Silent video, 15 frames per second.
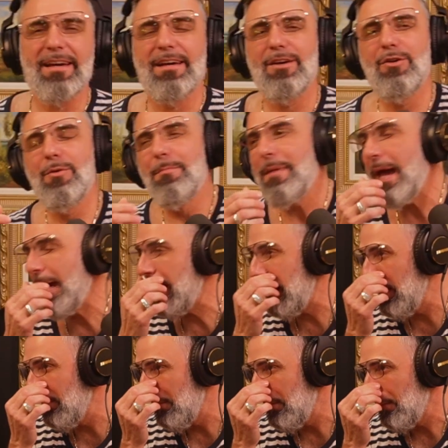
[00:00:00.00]
You make
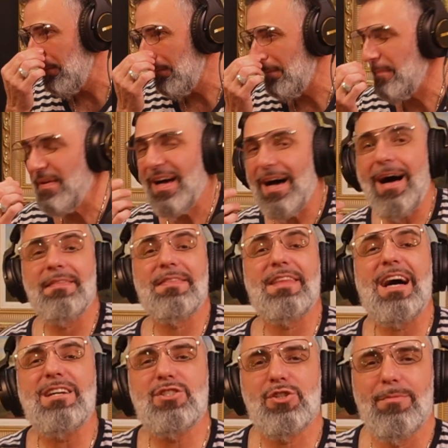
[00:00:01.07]
him
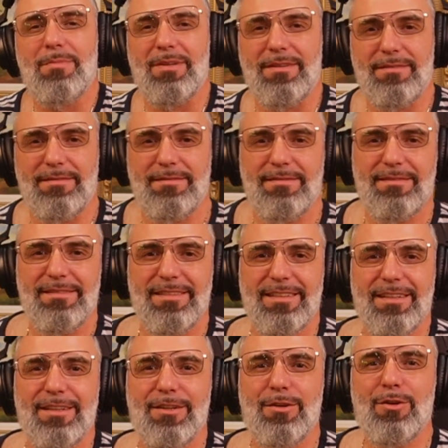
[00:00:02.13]
untouchable.
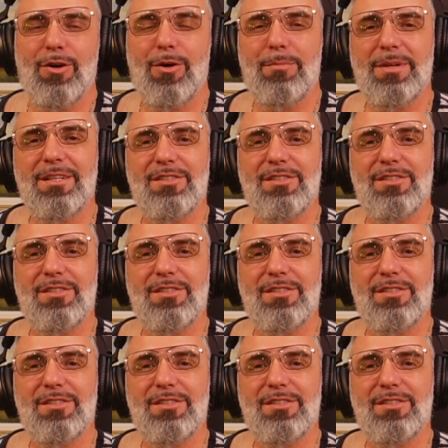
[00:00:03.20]
You know what I mean?